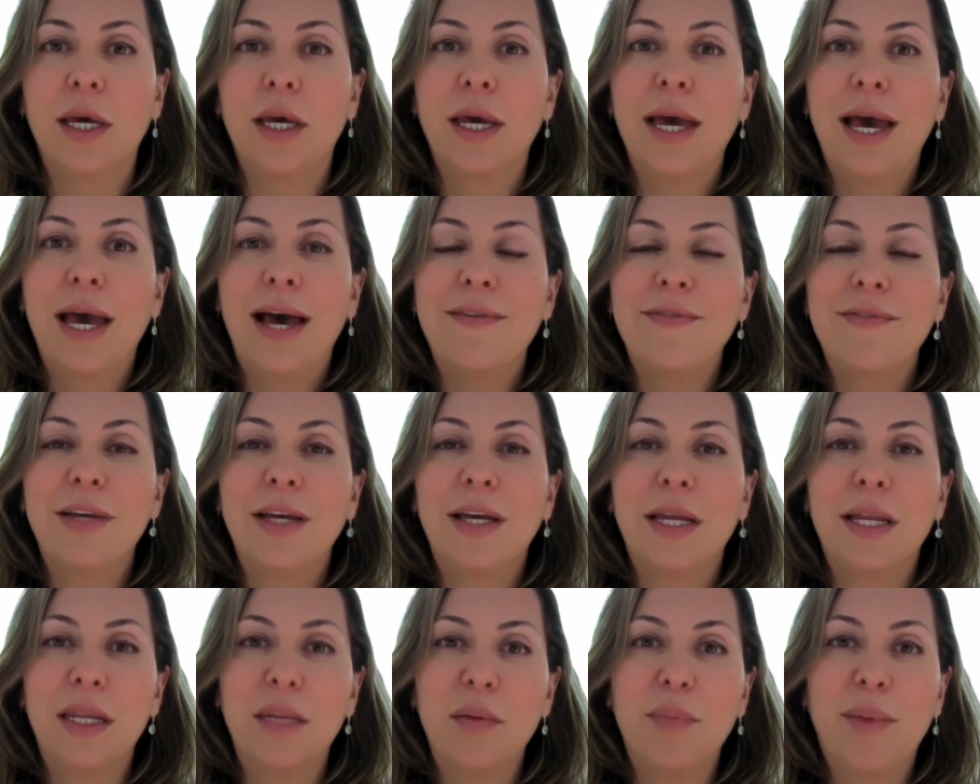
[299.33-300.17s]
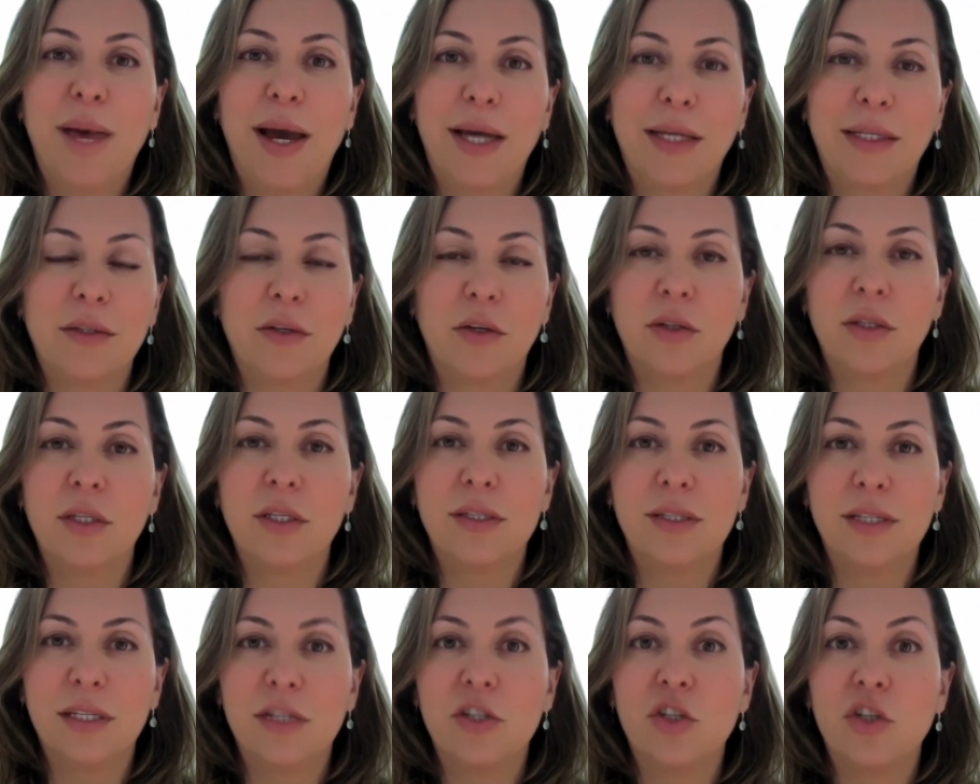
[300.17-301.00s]
having an impact on
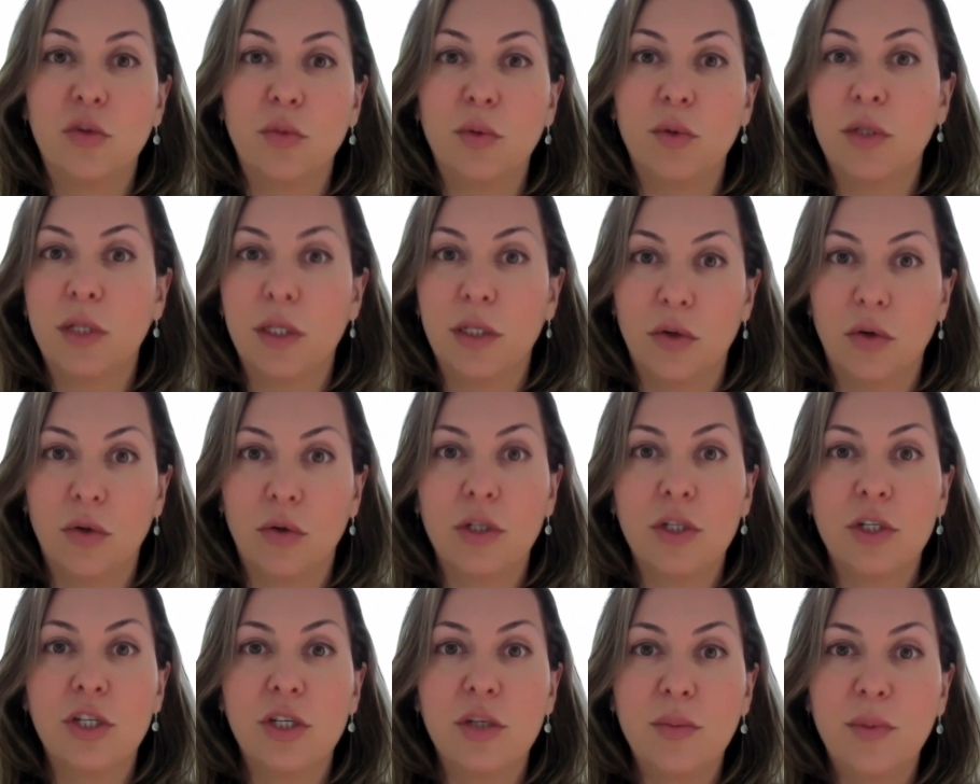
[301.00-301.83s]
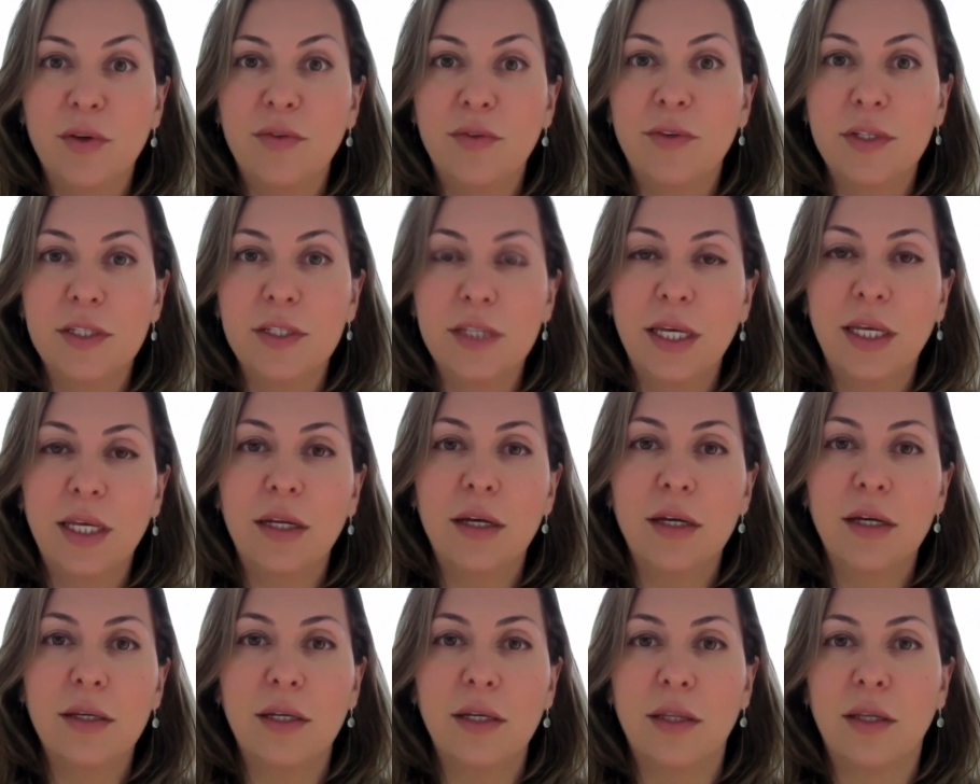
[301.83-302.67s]
this distributed ownership of the
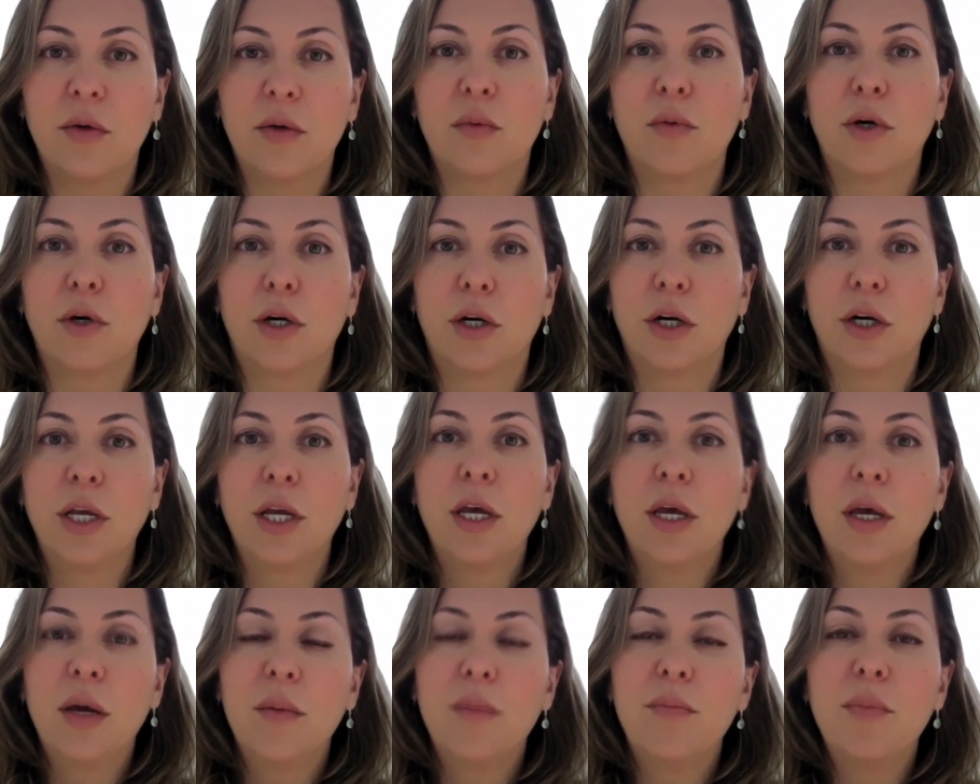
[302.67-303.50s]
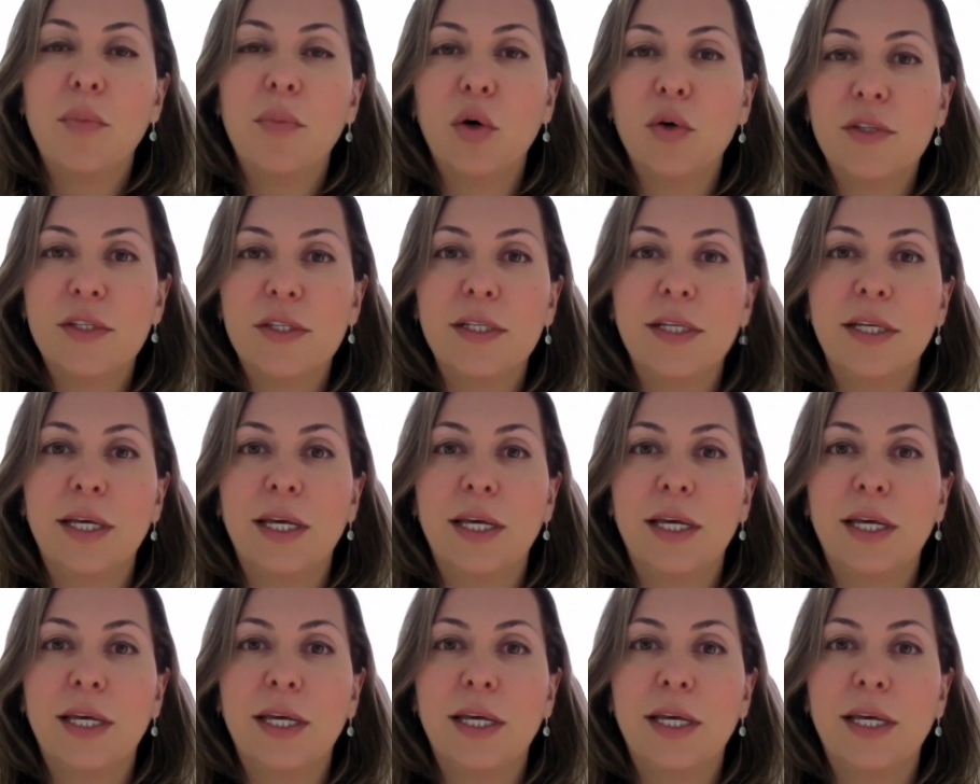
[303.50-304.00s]
data. They were mostly an